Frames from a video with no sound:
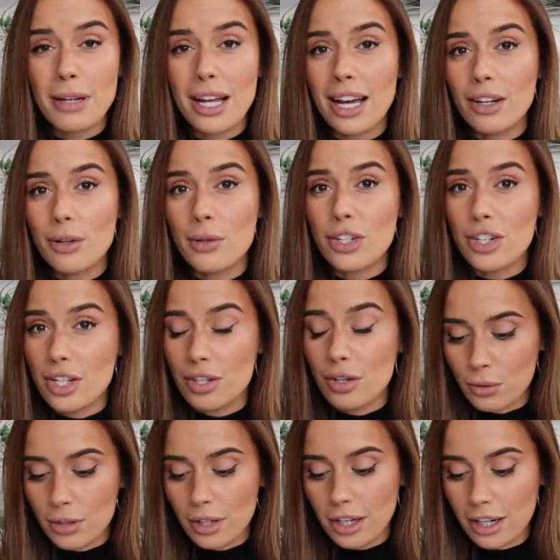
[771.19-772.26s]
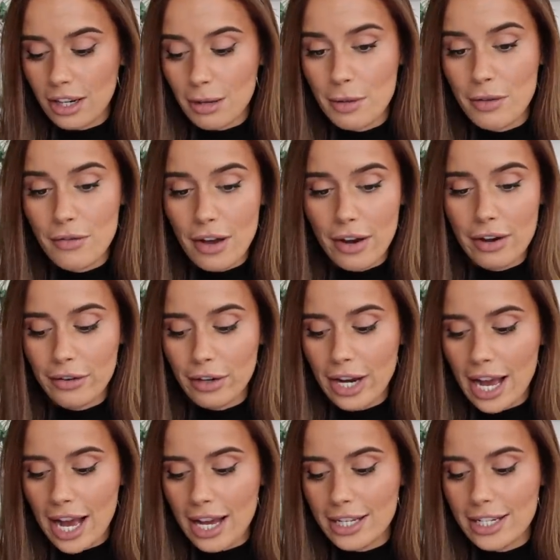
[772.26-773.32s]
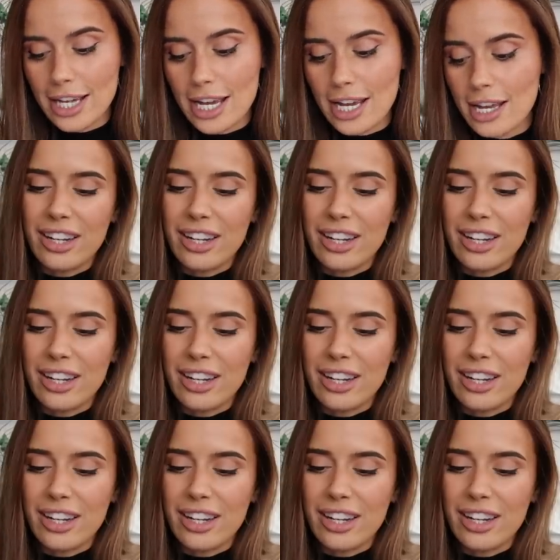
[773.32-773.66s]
planner which is also going to come in very very handy